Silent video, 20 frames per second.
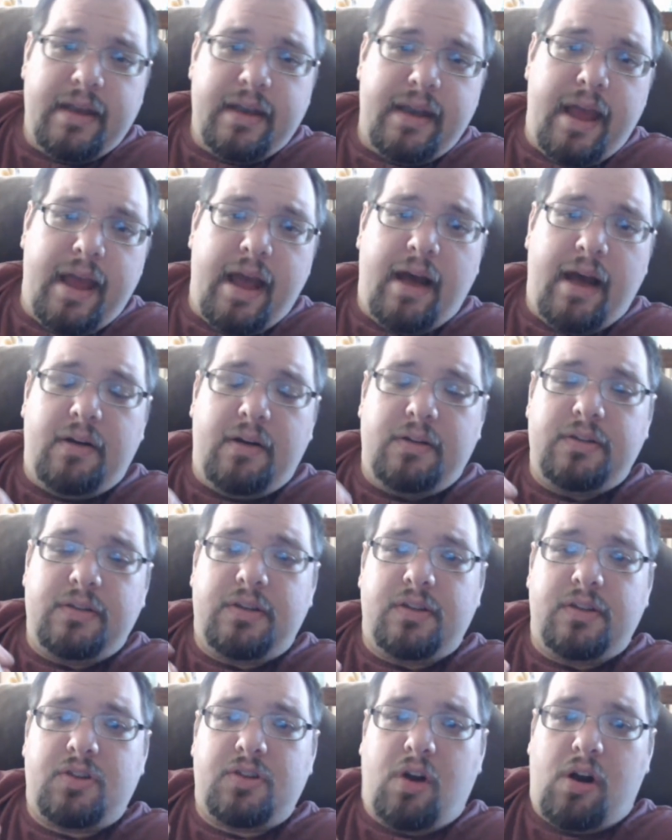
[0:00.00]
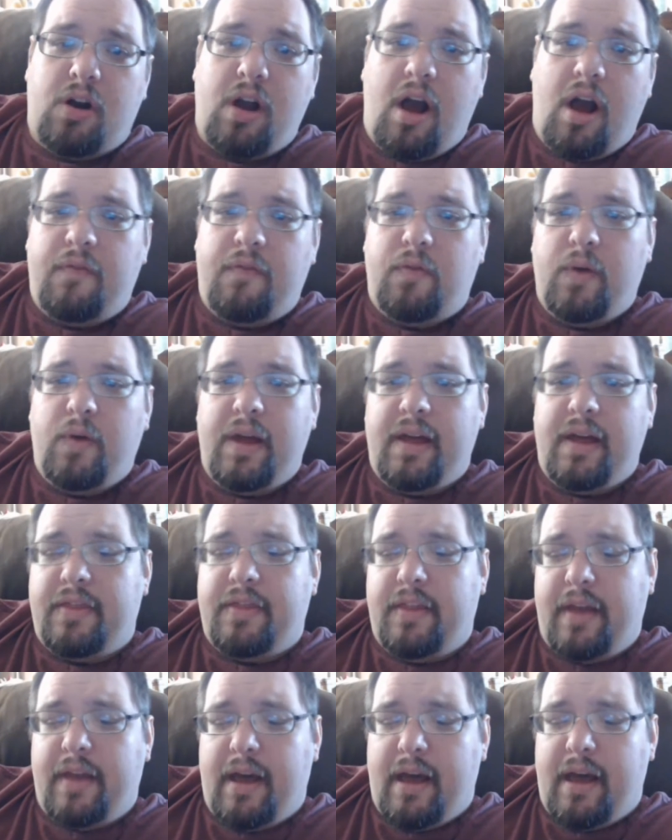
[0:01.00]
Now, to start off with,
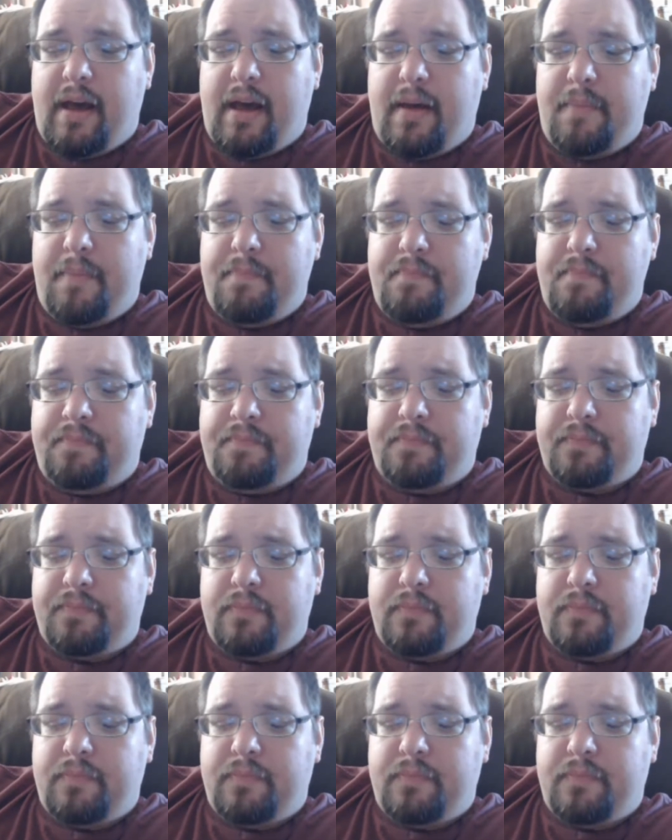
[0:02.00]
I'm